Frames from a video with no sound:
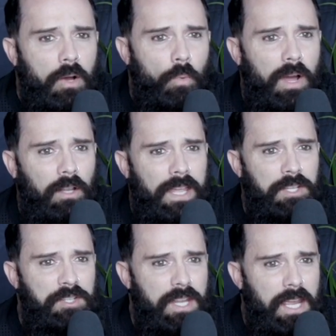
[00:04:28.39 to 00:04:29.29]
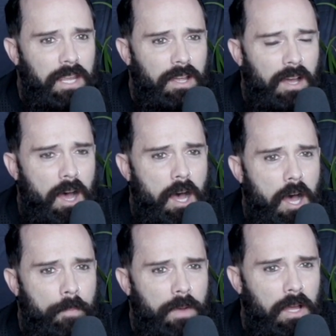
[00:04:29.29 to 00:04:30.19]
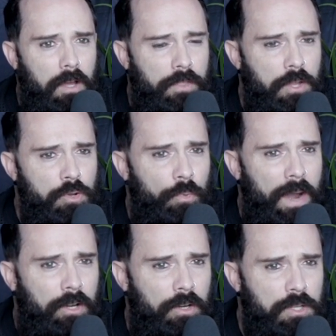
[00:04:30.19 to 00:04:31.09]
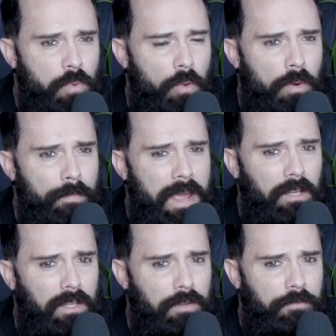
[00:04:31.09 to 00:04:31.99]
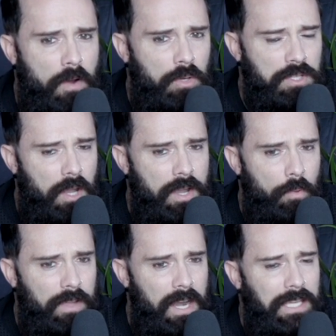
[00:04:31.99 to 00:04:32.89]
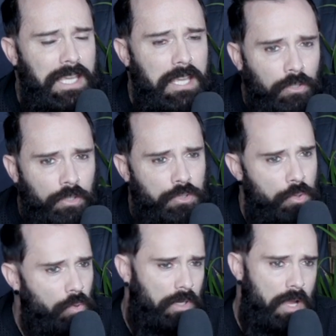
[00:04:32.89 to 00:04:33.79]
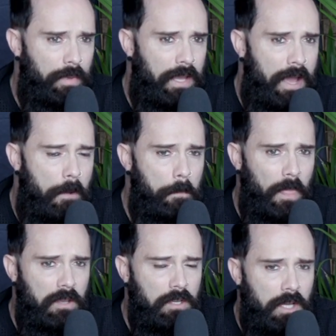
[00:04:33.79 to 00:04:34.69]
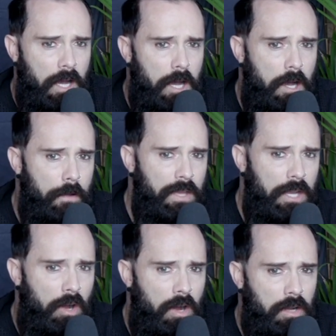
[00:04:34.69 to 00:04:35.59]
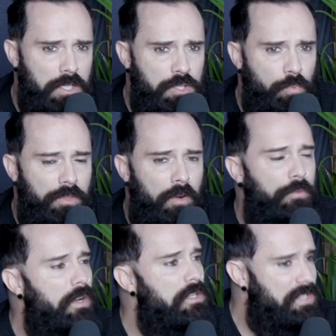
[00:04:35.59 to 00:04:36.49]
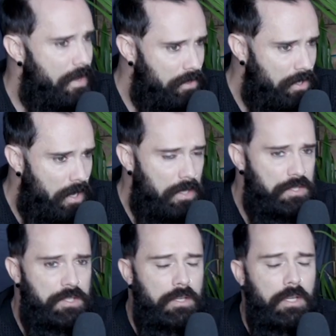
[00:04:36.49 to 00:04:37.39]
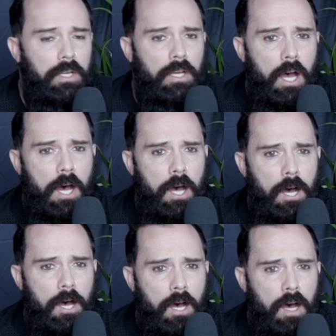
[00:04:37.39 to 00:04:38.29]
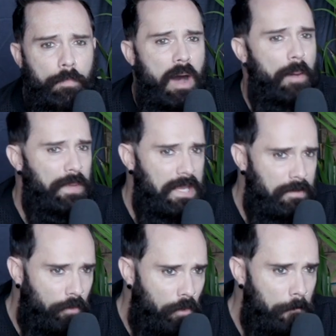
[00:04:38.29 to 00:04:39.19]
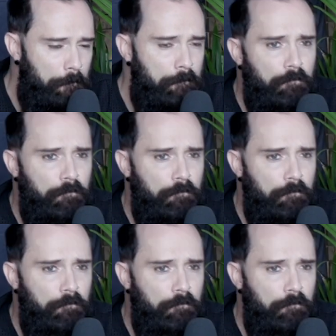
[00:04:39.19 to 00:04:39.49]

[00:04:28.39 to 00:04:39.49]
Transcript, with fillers: Well, let's see. Um, the new record is what we're mainly focused on now. We've got a killer tour coming out um, in August with our friend Sevendust uh, Pop Evil.